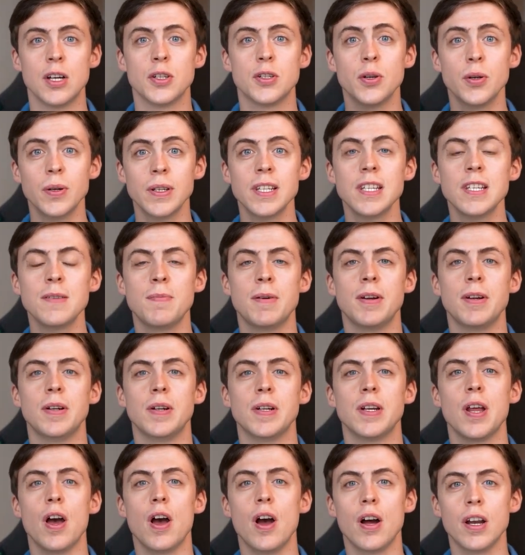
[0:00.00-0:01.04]
During this
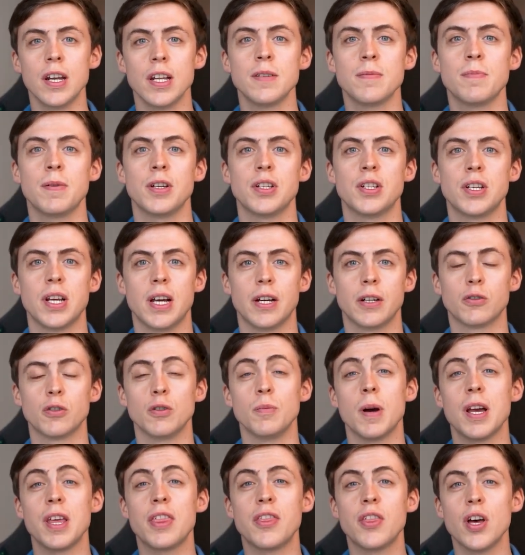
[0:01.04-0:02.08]
period, earnings per share grew
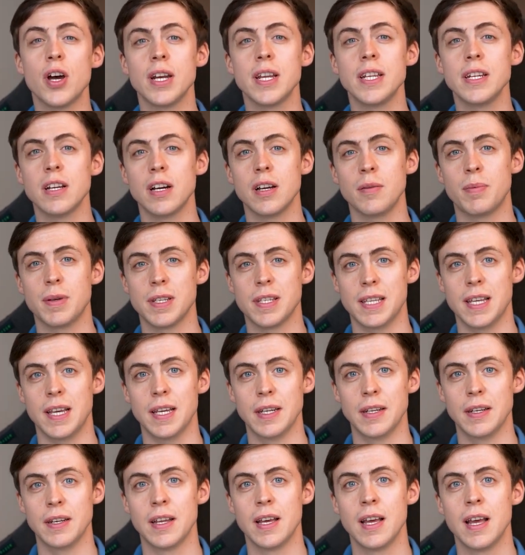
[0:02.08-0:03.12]
by
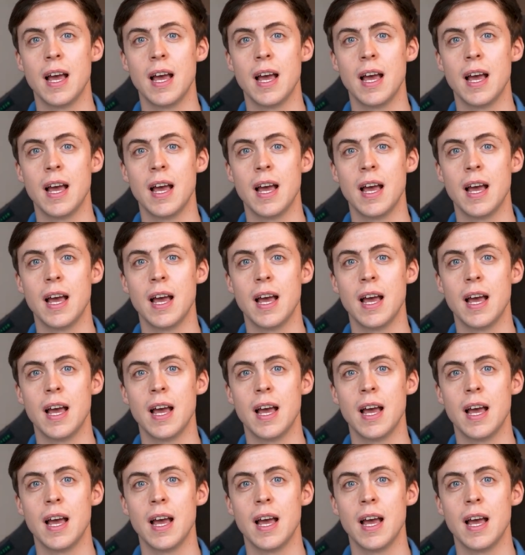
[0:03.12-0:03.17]
39%.